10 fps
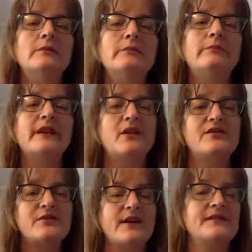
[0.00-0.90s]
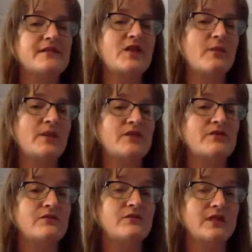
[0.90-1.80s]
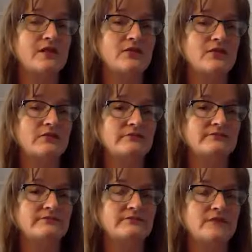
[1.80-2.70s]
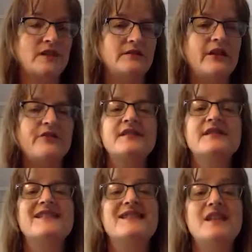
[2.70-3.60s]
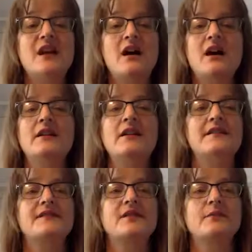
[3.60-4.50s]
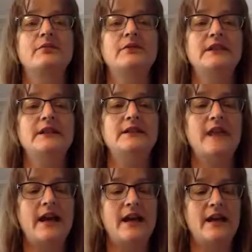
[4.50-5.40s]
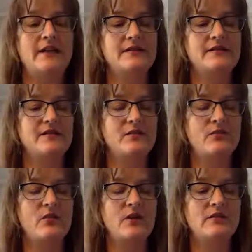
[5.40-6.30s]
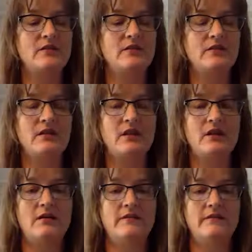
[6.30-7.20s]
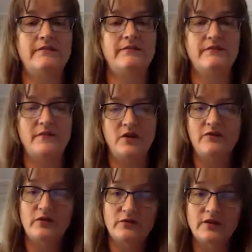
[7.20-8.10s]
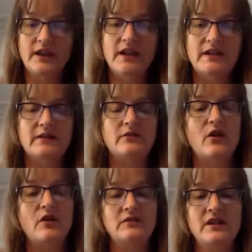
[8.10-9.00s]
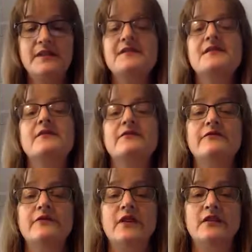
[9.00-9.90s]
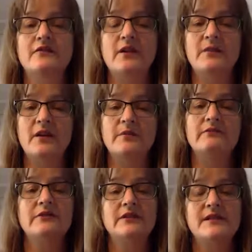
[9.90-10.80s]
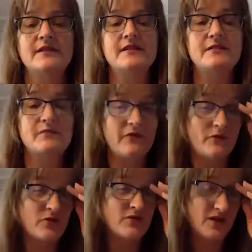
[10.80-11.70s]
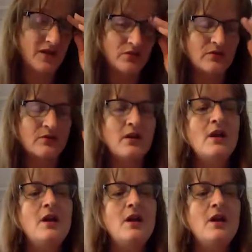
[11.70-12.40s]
But it also has this coming soon section. Now, this is not as complete as the one, if you're looking at the long list of upcoming releases, but for secure.